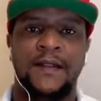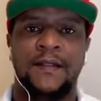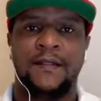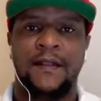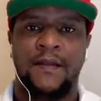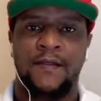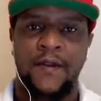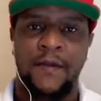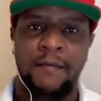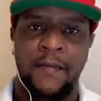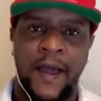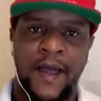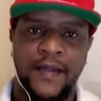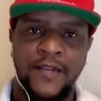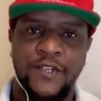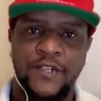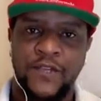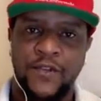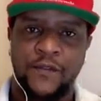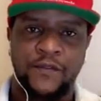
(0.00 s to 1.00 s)
that
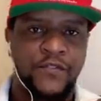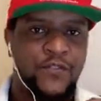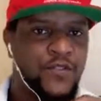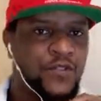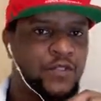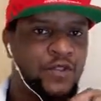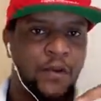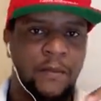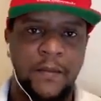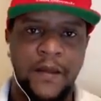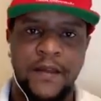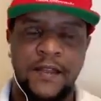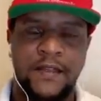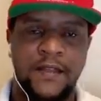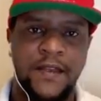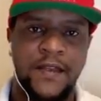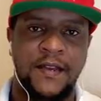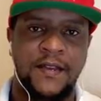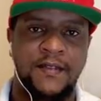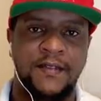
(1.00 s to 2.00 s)
reminds you of so many
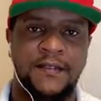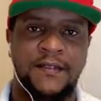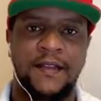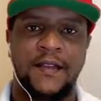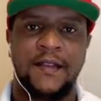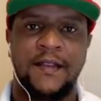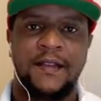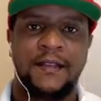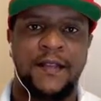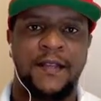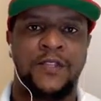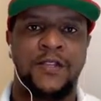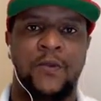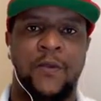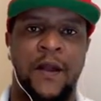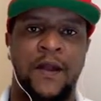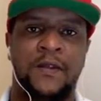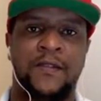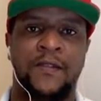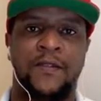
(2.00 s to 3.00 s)
things that you
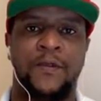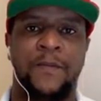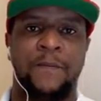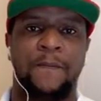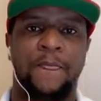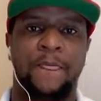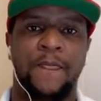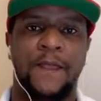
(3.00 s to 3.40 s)
went through,